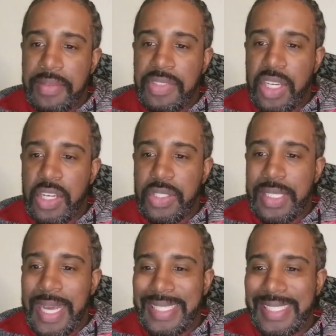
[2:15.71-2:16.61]
Jones,
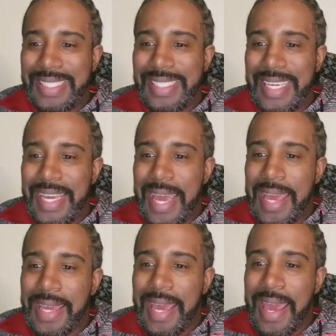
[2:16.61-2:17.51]
Nasty C,
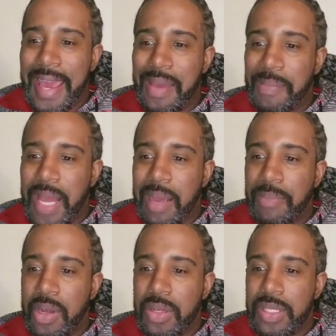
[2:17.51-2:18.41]
aka Black
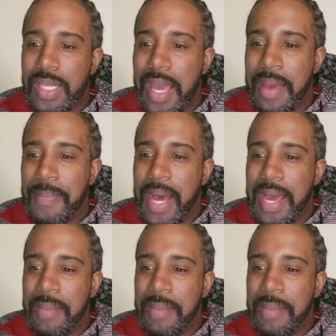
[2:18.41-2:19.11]
Bones, M.I.